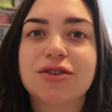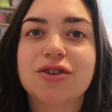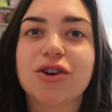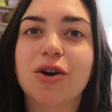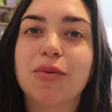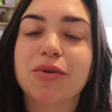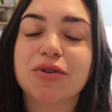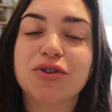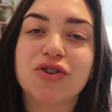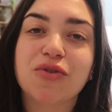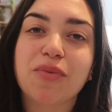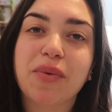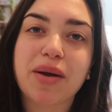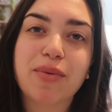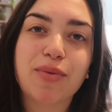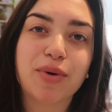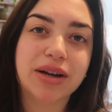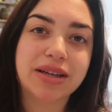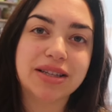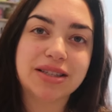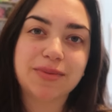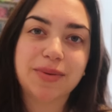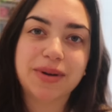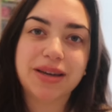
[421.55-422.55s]
so much of my
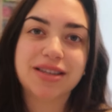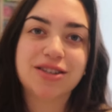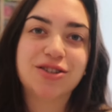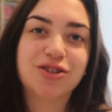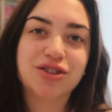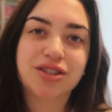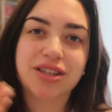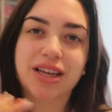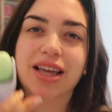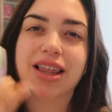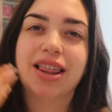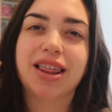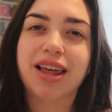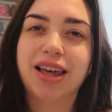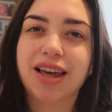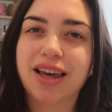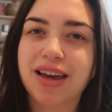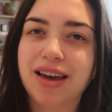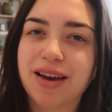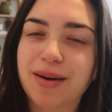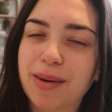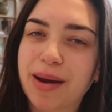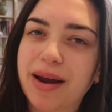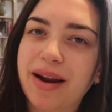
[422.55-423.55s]
brain space just like
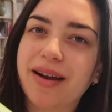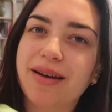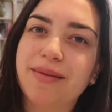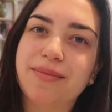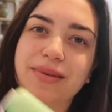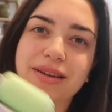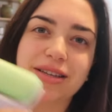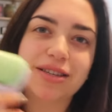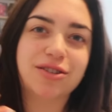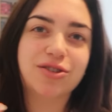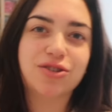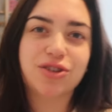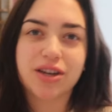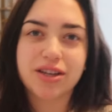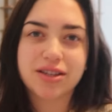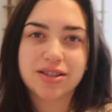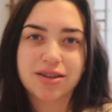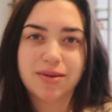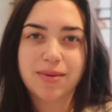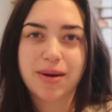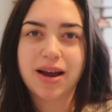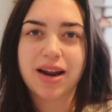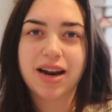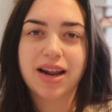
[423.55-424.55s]
thinking about it and being stressed
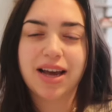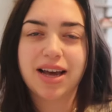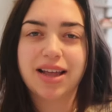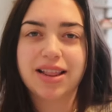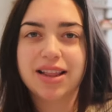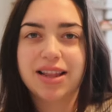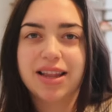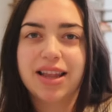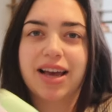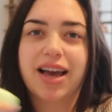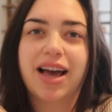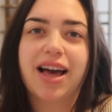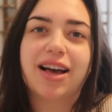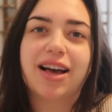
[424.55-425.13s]
about it and then like